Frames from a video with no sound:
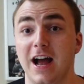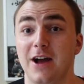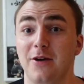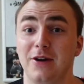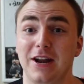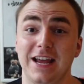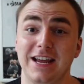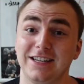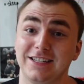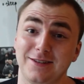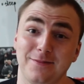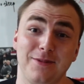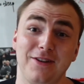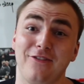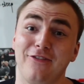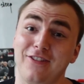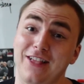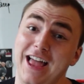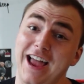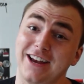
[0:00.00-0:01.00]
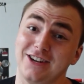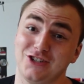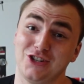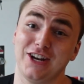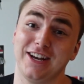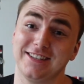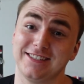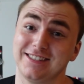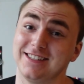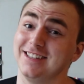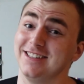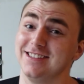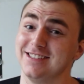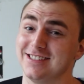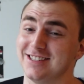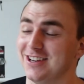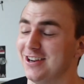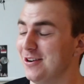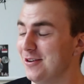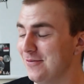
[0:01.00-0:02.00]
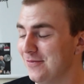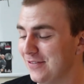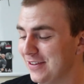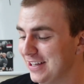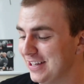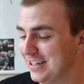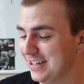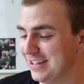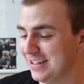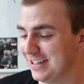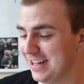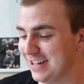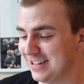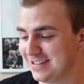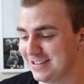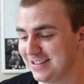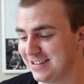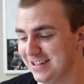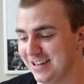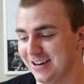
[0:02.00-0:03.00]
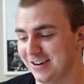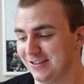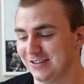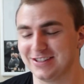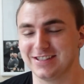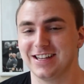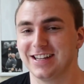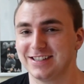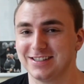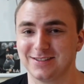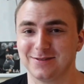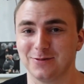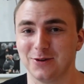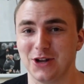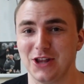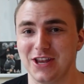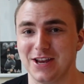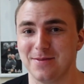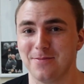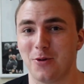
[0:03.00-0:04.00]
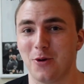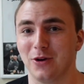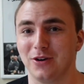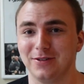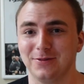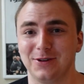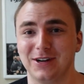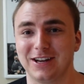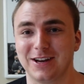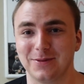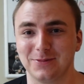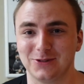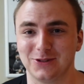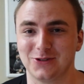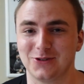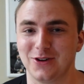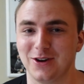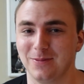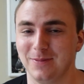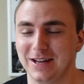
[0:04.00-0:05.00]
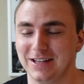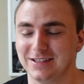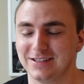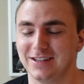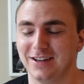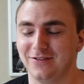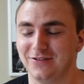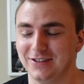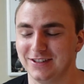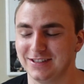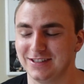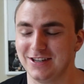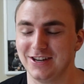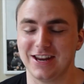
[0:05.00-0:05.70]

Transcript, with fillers: I would hate to be flat chested, so that's, you know, because that's really important when it comes to strongman stuff is